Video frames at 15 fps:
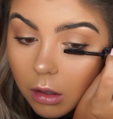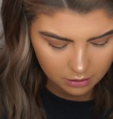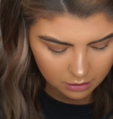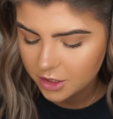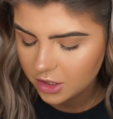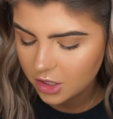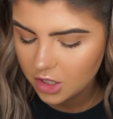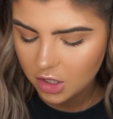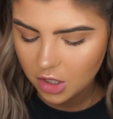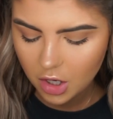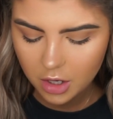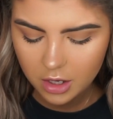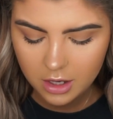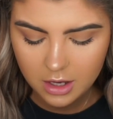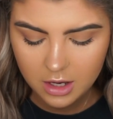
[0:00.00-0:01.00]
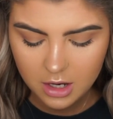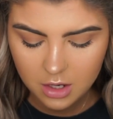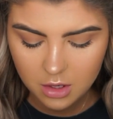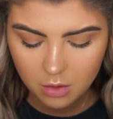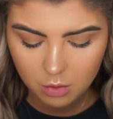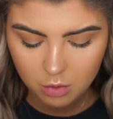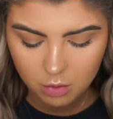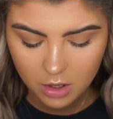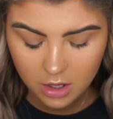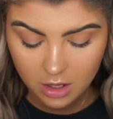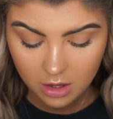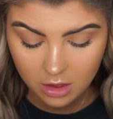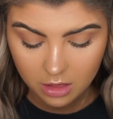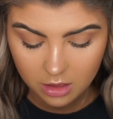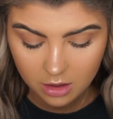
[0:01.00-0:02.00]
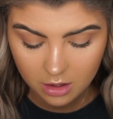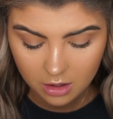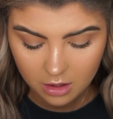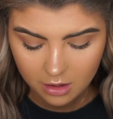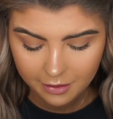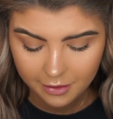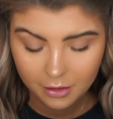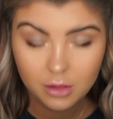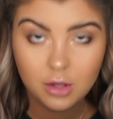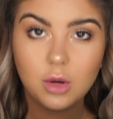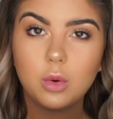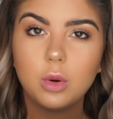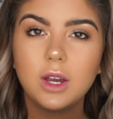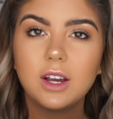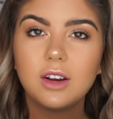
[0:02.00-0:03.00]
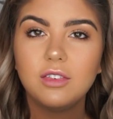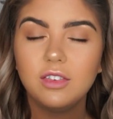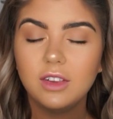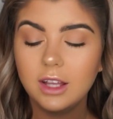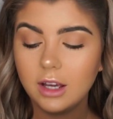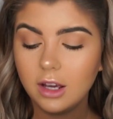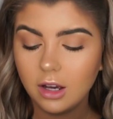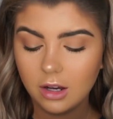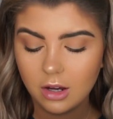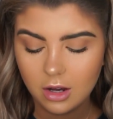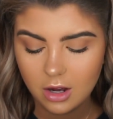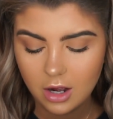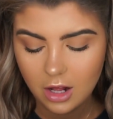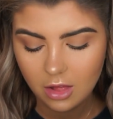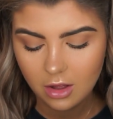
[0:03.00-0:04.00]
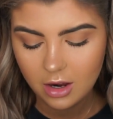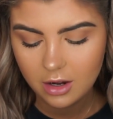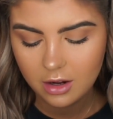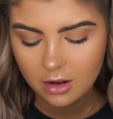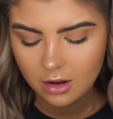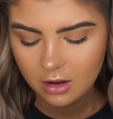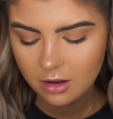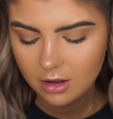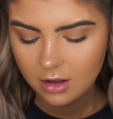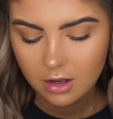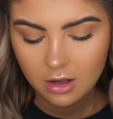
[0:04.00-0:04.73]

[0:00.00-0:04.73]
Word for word: I'm just going to go in with the Quick Flick eyeliner.